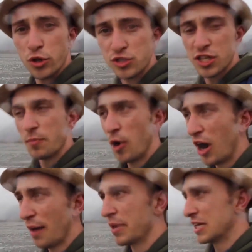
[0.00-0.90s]
you'll see
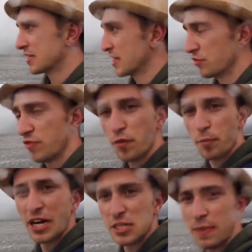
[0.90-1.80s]
behind me is that the
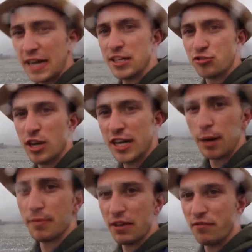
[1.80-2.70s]
riverbed is mainly dried
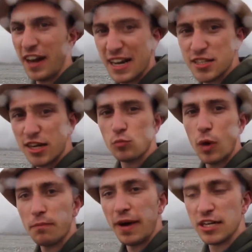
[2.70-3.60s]
up. In fact, there's only
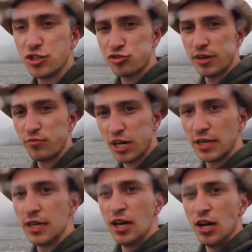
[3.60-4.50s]
one main stream
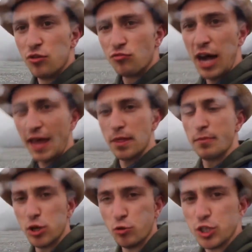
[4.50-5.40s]
running right in the
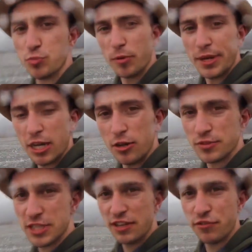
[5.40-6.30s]
middle, which you probably
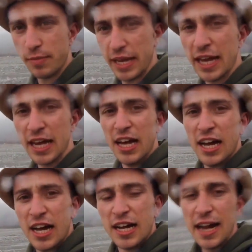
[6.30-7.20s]
can't see from here.
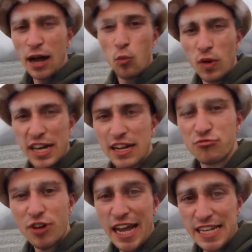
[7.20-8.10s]
Now, when it
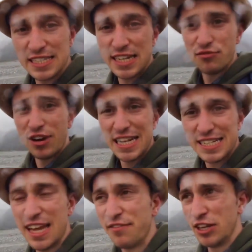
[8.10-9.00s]
rains, and it
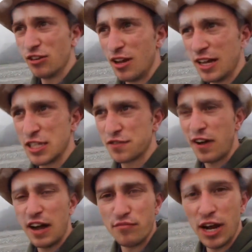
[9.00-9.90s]
rains heavy, not like this
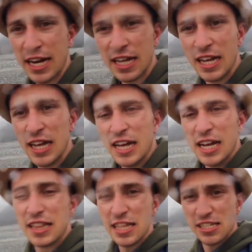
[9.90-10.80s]
fine
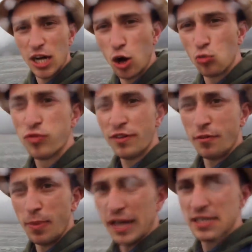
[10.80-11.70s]
rain, this whole
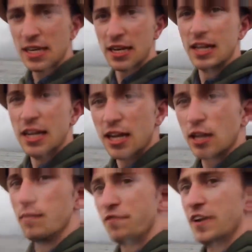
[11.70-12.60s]
riverbed
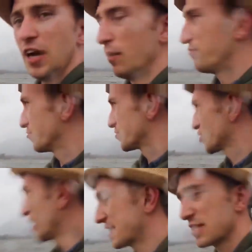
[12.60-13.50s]
can fill up from
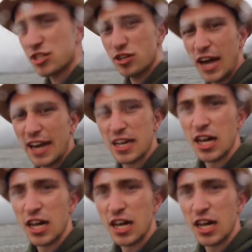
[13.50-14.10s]
side to side